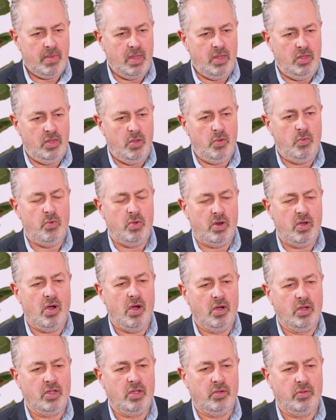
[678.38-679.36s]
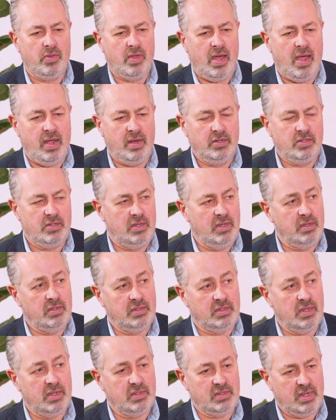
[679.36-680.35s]
you would argue that actually,
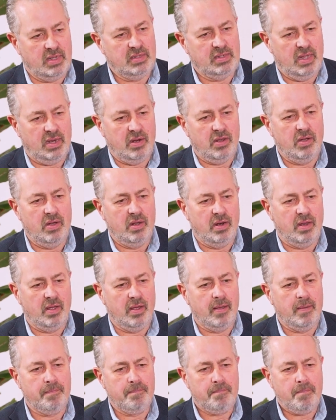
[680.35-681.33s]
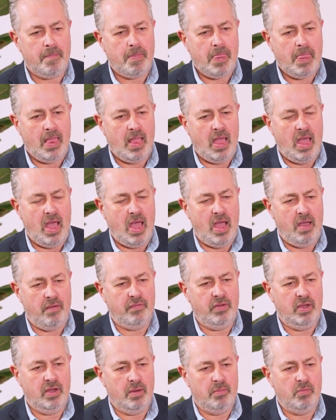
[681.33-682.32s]
as I said earlier,
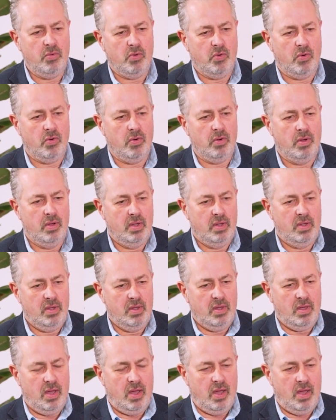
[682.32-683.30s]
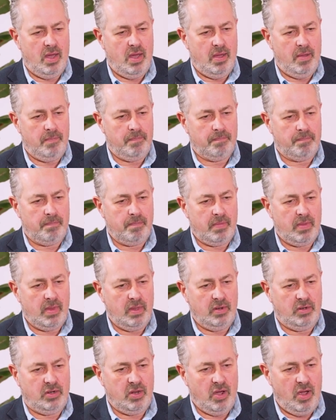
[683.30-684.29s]
having a more
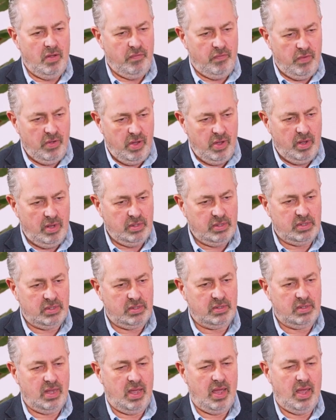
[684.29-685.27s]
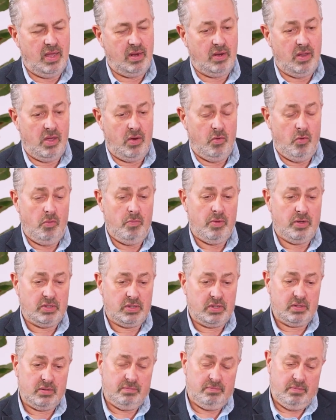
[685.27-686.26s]
diverse and
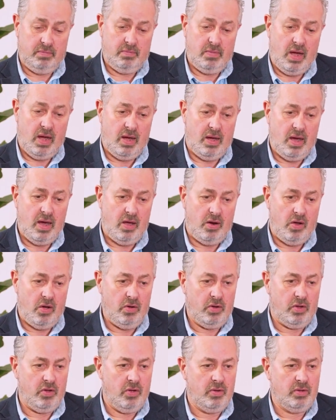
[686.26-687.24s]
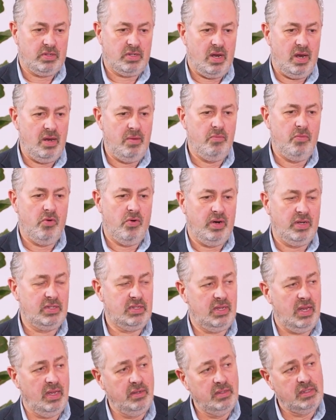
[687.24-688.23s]
almost, I'll argue, a slightly more
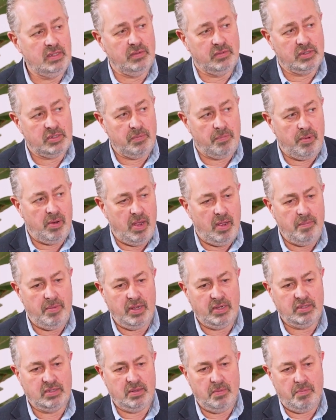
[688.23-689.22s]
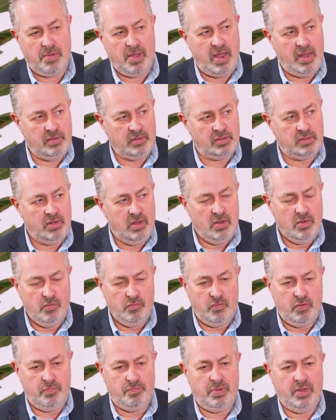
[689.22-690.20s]
extensive supply base than perhaps
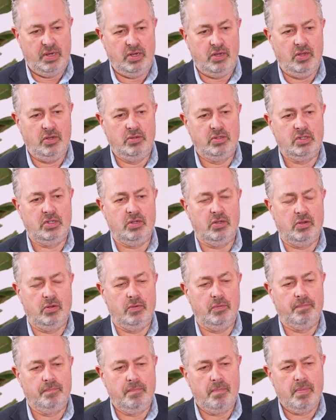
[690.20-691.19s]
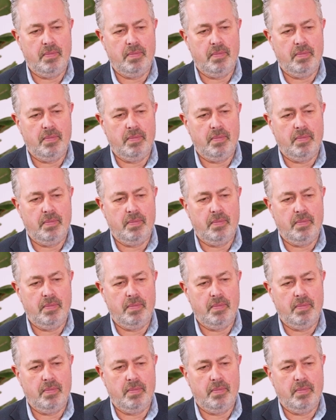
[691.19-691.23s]
we've been used to